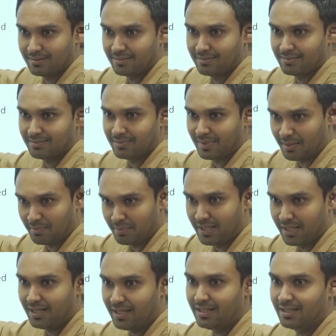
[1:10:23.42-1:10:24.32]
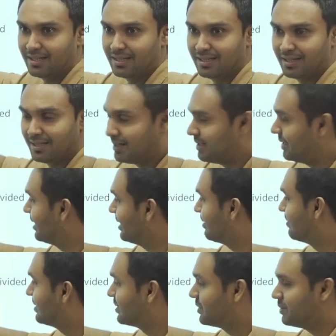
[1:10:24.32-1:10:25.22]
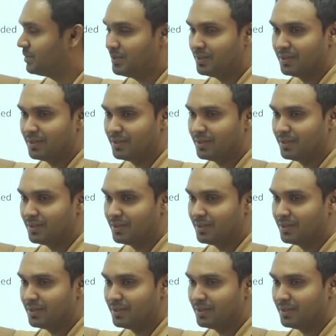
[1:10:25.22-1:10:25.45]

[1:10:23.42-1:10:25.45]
1 minute equals to